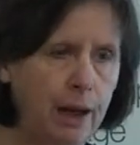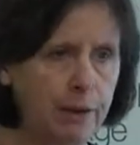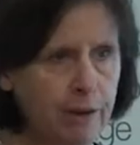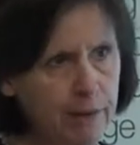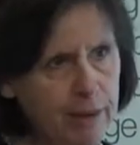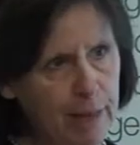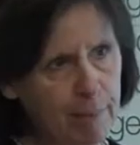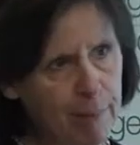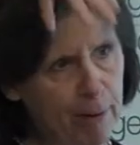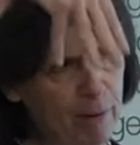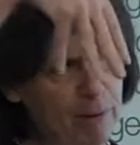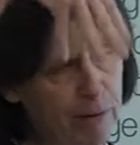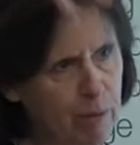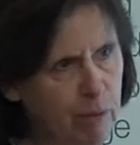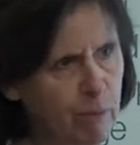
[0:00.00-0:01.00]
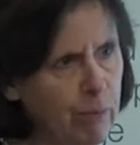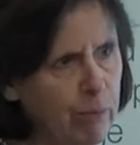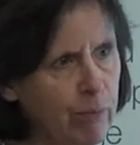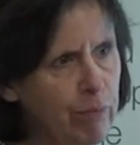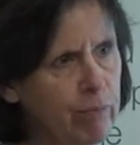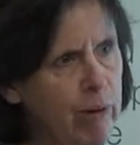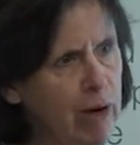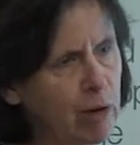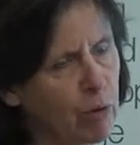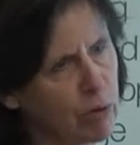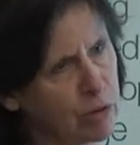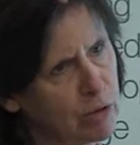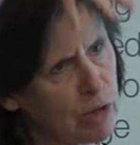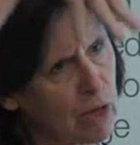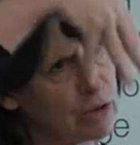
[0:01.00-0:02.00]
and then the
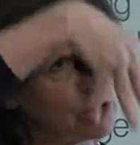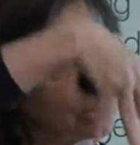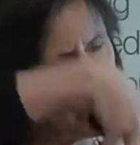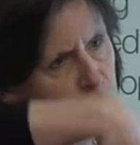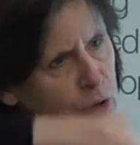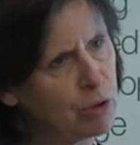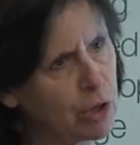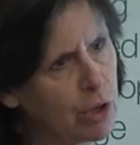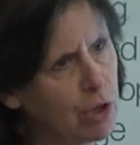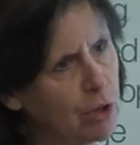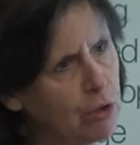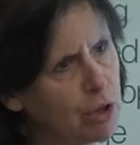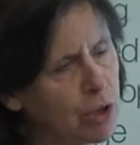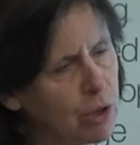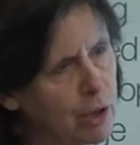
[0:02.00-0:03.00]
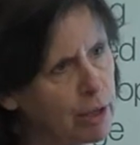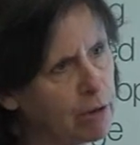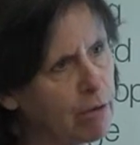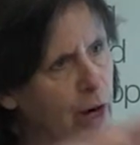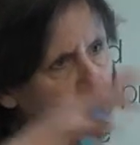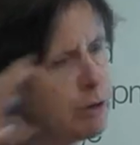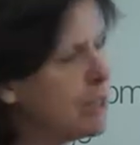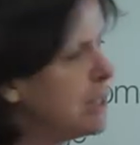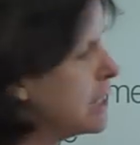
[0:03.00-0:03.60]
microorganism goes through the cuticle and grows